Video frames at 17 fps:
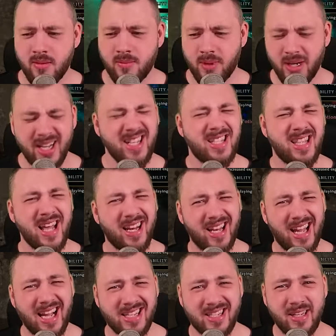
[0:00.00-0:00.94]
But is that
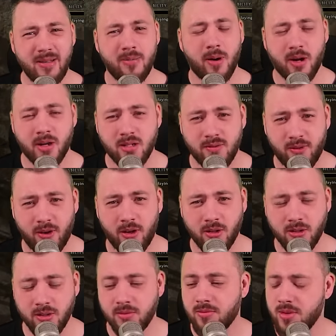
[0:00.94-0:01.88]
Last Epoch's
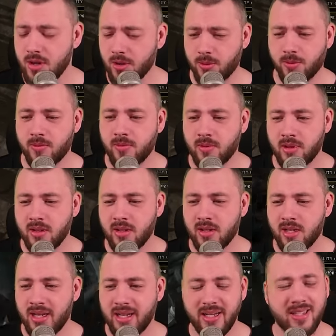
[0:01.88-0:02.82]
fault? No.
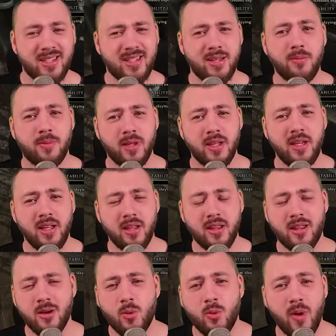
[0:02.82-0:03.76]
It is simply
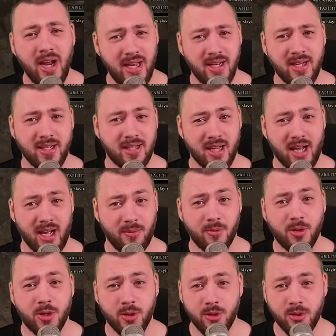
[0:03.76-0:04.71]
the waiting time
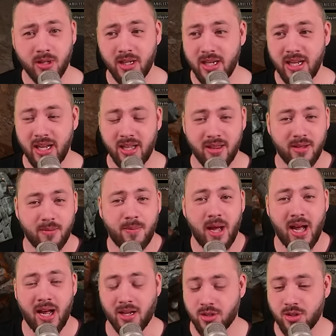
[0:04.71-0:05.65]
currently in the
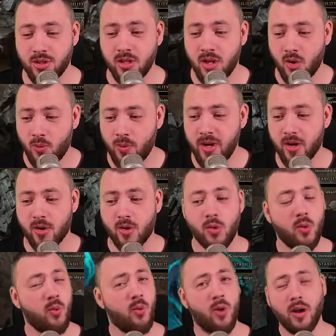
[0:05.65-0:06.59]
patch. We are
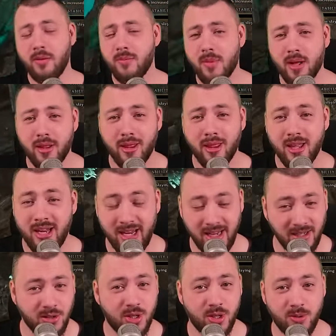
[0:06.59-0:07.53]
1 month
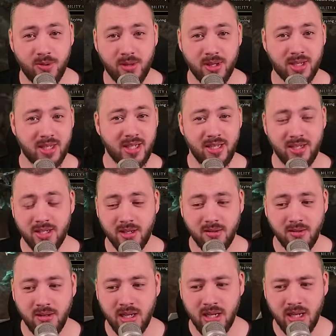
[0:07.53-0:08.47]
into the
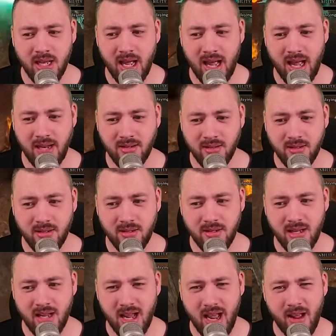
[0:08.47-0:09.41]
season and
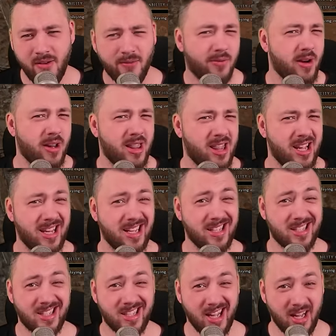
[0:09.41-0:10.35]
everything
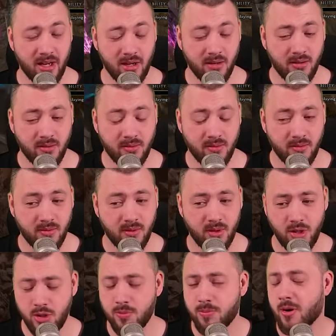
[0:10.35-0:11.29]
is done.
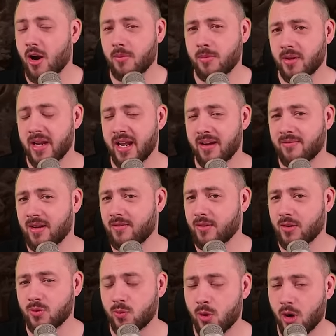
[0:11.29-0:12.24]
You probably have
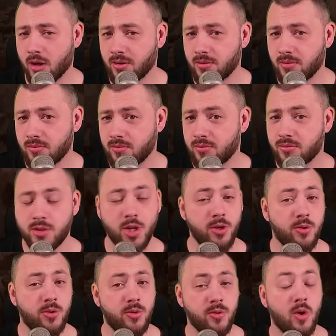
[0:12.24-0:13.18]
leveled 1,
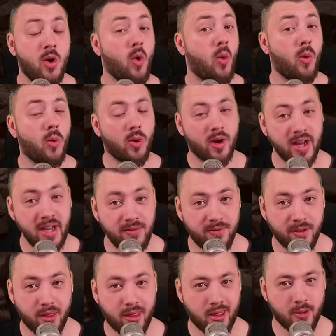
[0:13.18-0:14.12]
2, or
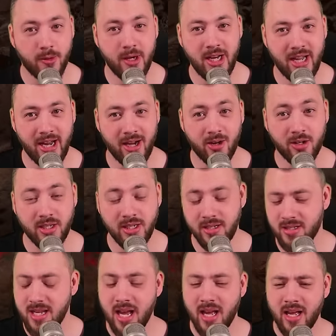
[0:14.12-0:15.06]
even 3 characters.